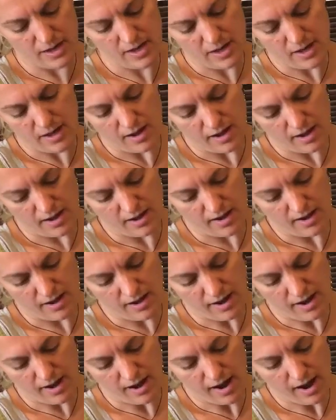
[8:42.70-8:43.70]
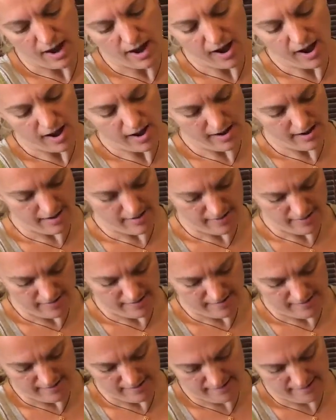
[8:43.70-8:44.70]

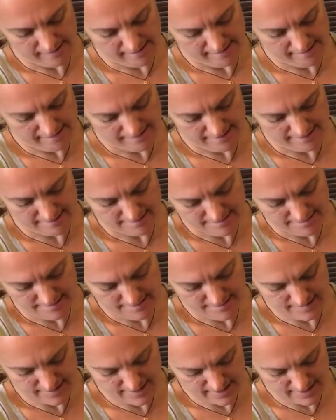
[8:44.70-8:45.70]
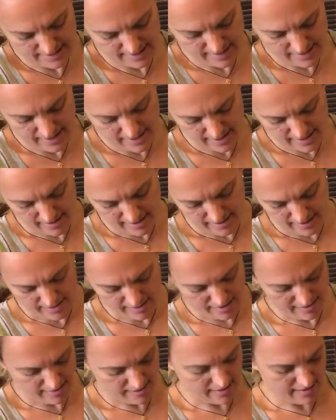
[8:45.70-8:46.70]

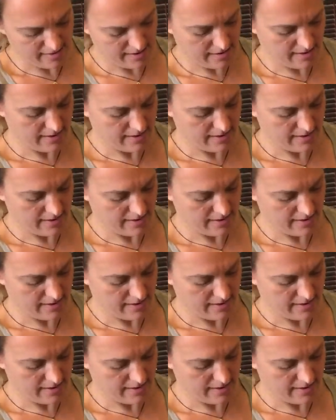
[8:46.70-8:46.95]
No one is speaking in this clip.